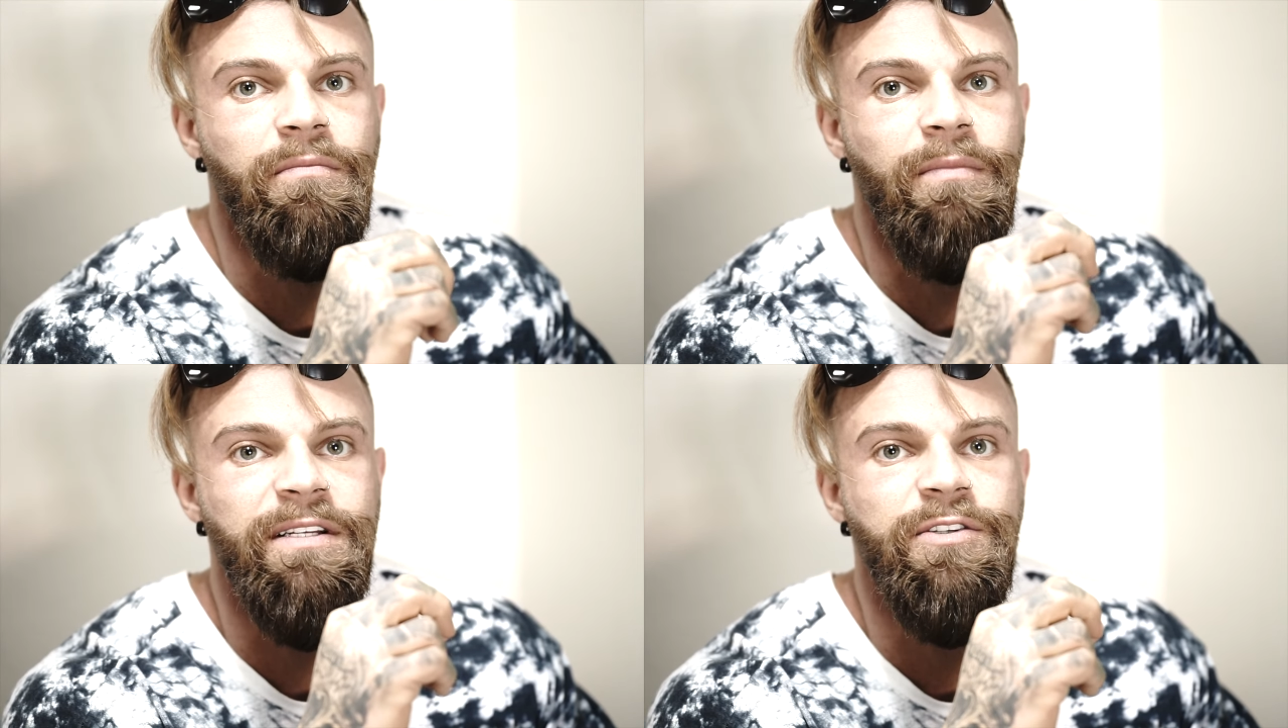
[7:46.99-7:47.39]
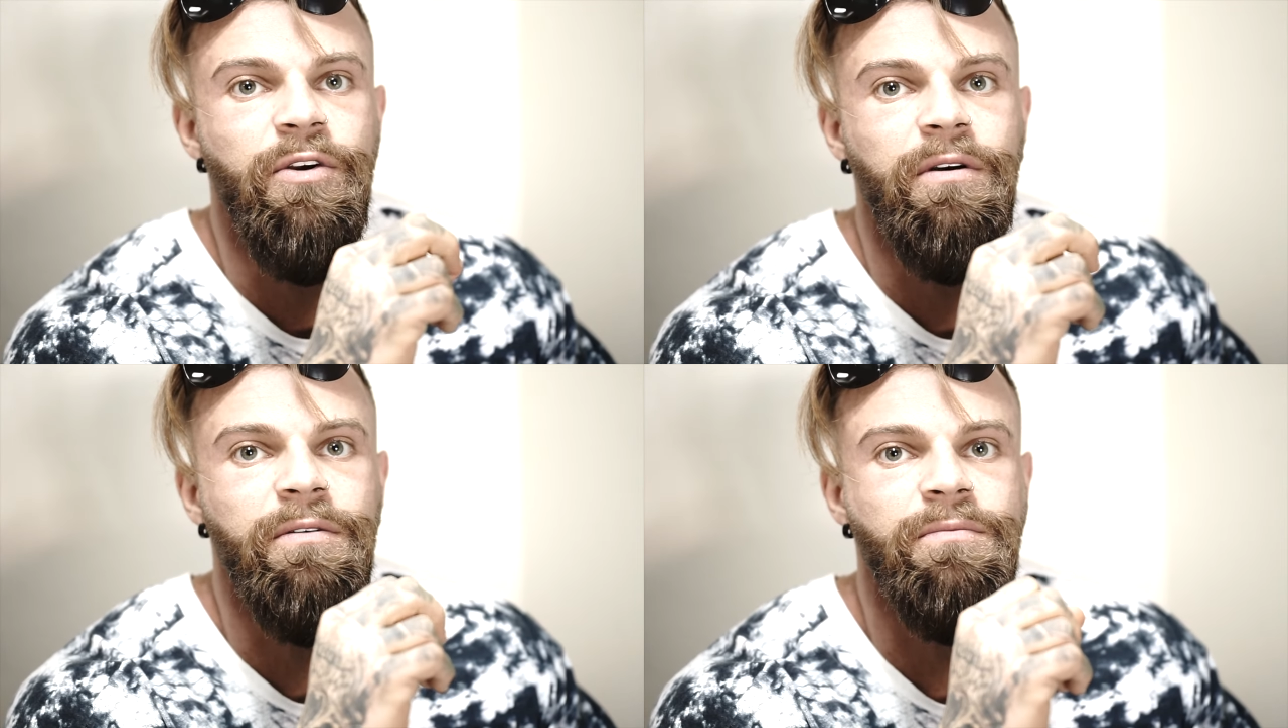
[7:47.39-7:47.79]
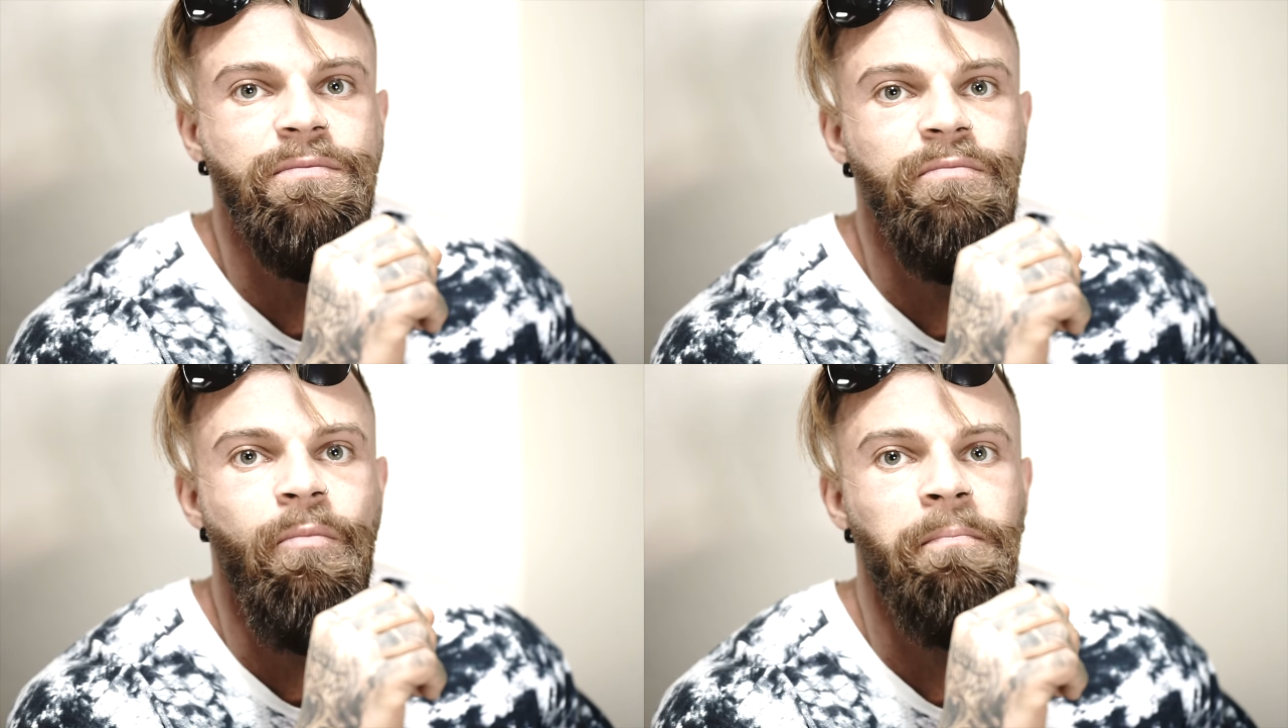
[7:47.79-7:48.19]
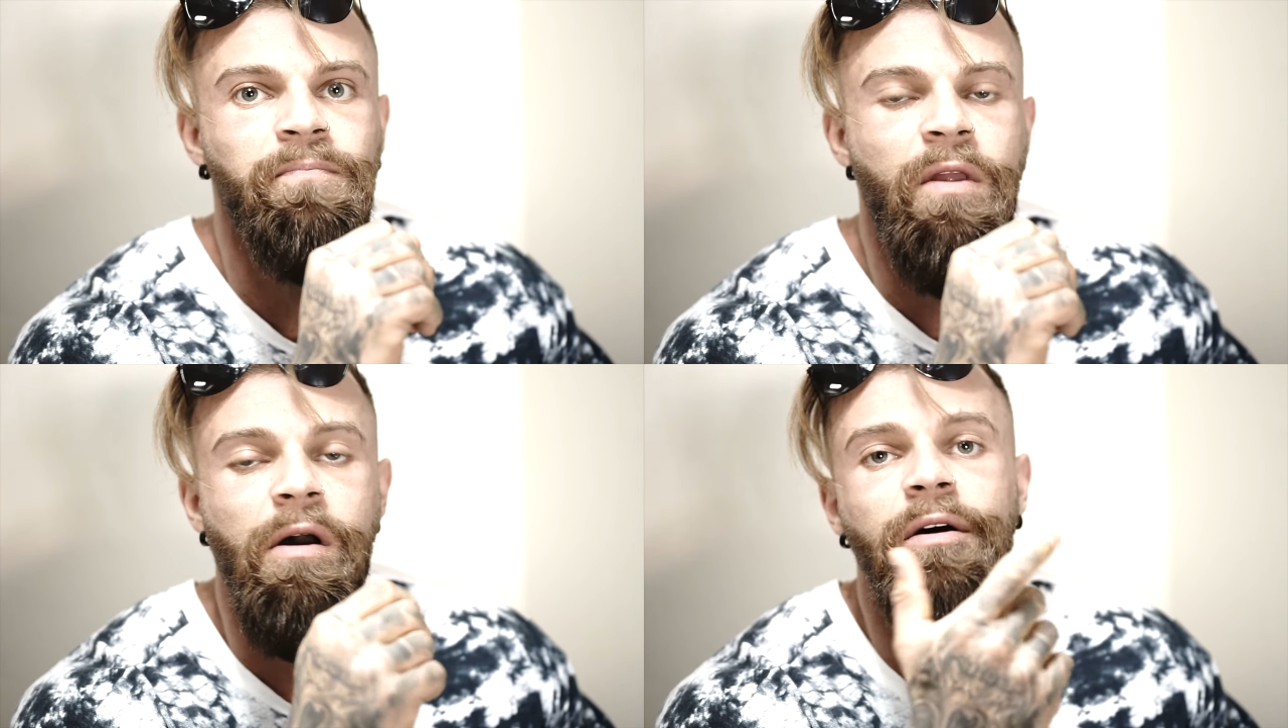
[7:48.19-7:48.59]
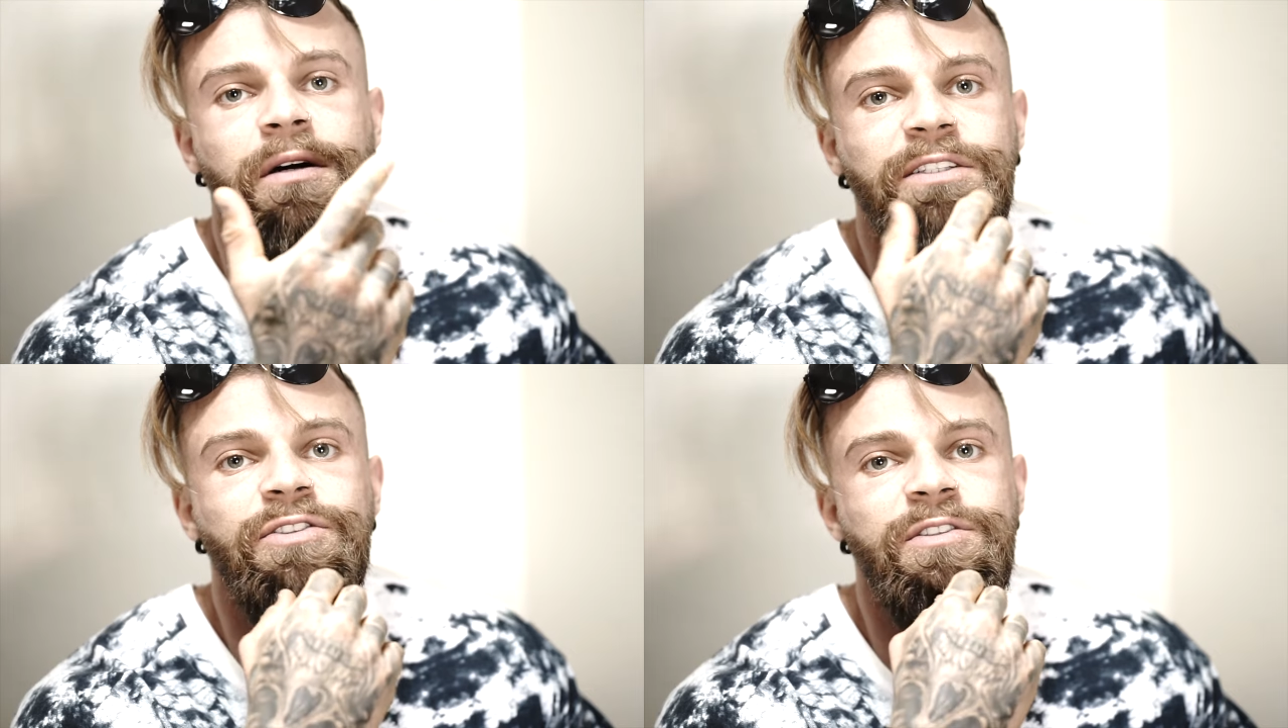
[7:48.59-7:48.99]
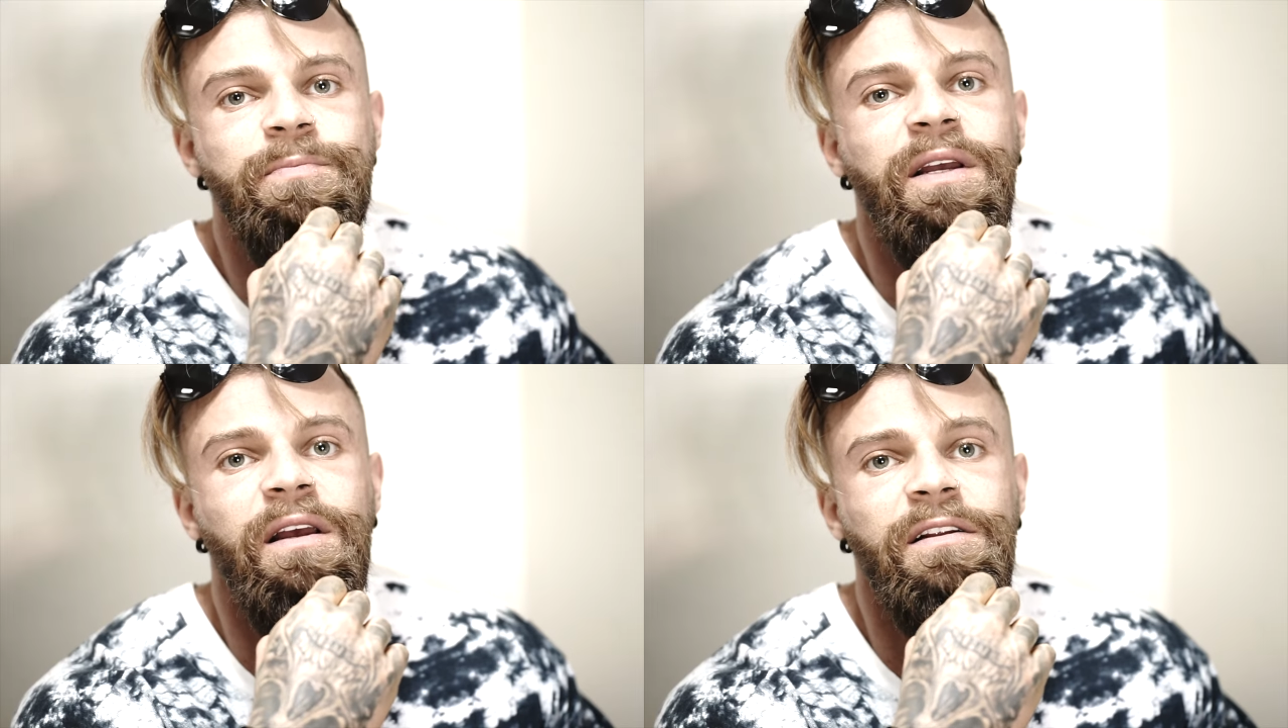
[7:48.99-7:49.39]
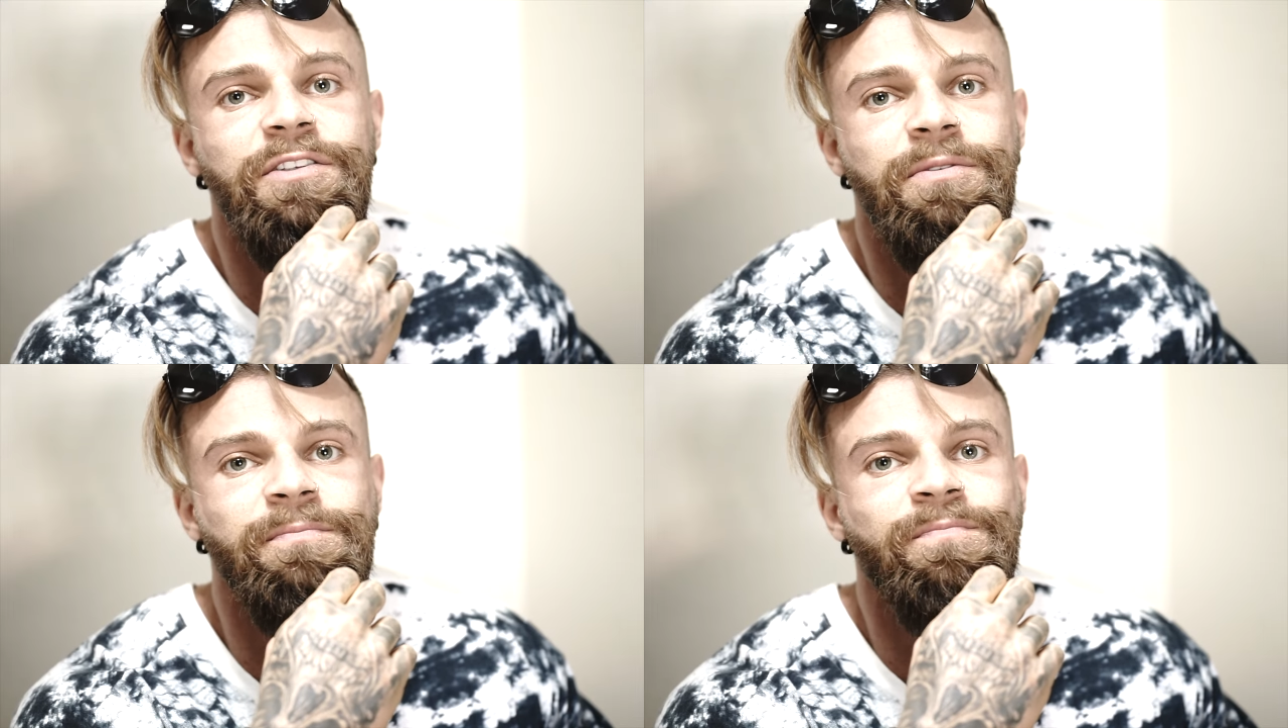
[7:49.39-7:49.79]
Masseur. Oh, I should speak English.